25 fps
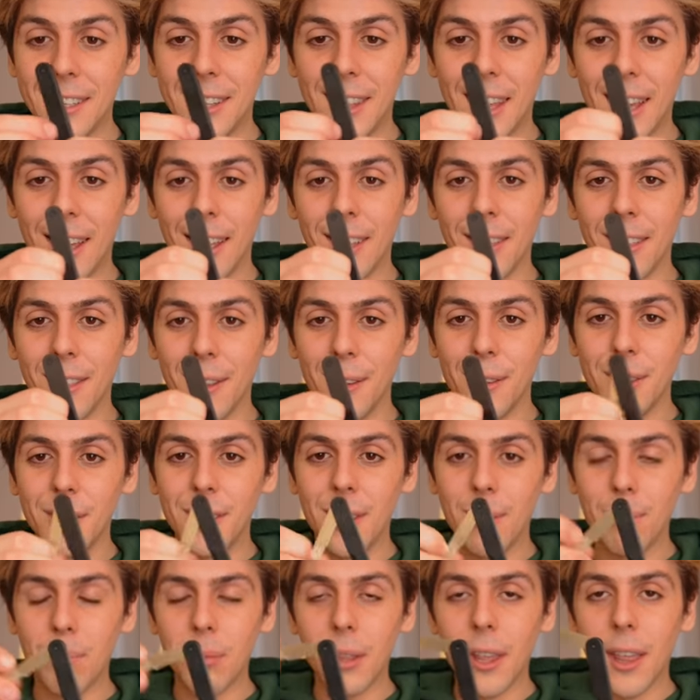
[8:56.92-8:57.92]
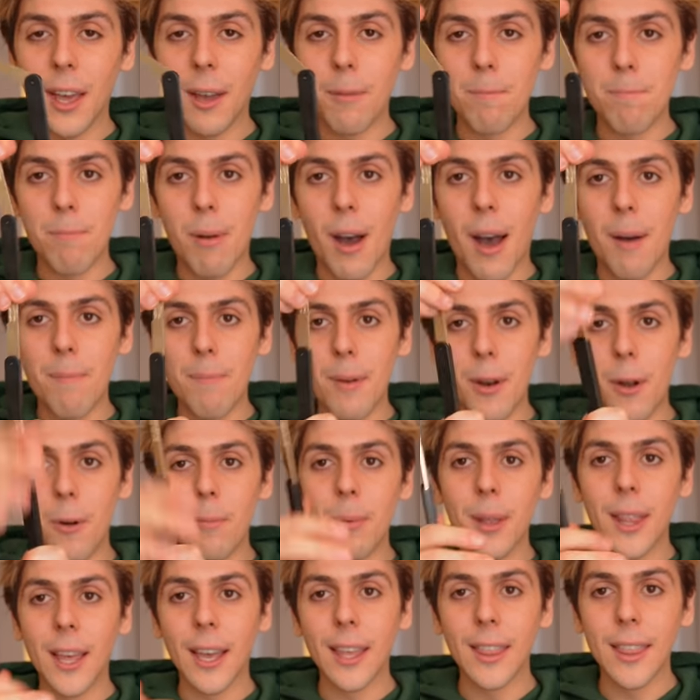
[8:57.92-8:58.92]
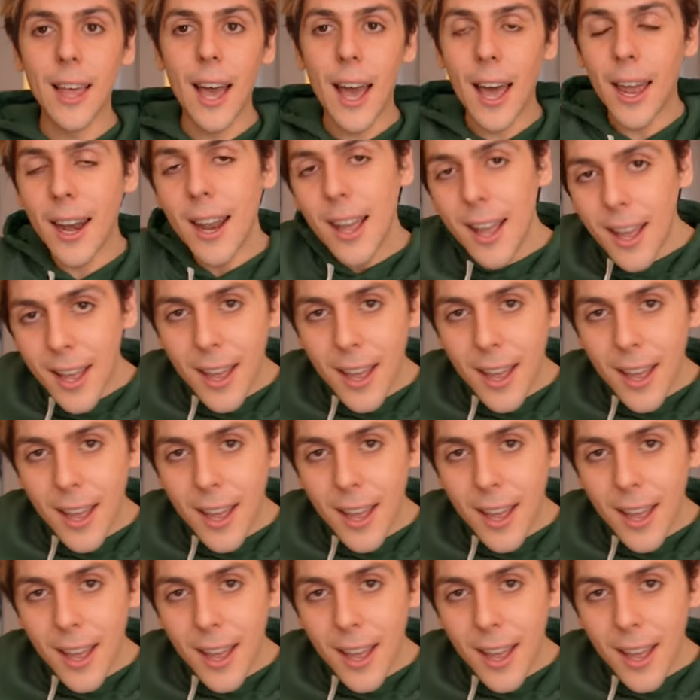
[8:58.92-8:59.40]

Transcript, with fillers: thing. You simply like pop it open like that,